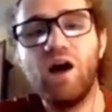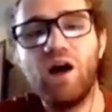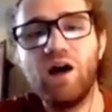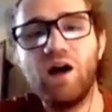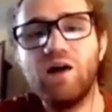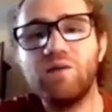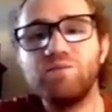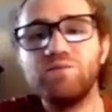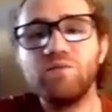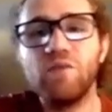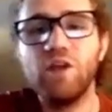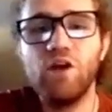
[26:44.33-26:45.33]

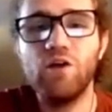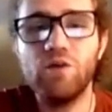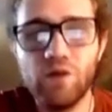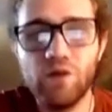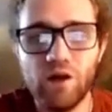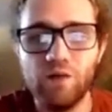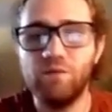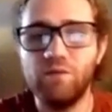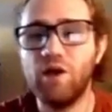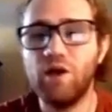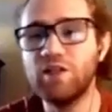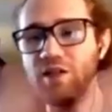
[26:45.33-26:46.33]
Um, you know,
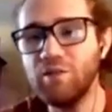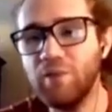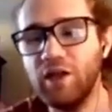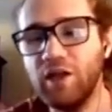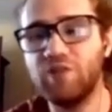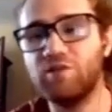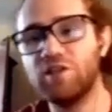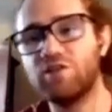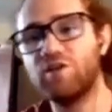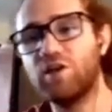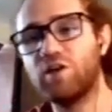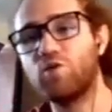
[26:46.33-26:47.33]
a sum binding
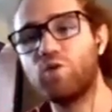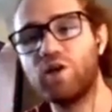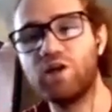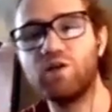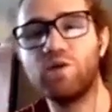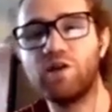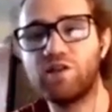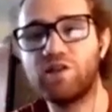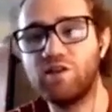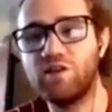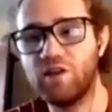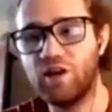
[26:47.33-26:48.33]
adversary could win with
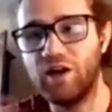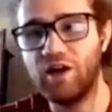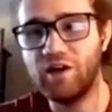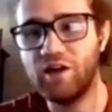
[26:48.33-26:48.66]
uh,